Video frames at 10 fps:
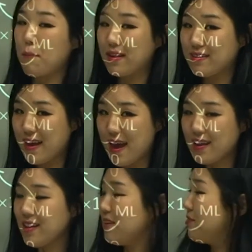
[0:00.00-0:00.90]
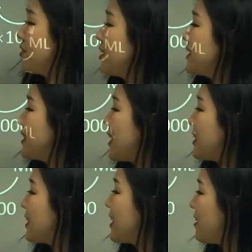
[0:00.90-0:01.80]
by 10,
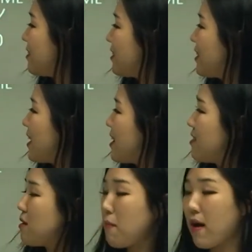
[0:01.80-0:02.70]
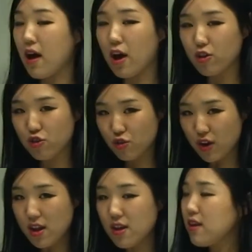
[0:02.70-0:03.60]
centiliters to liters by 100,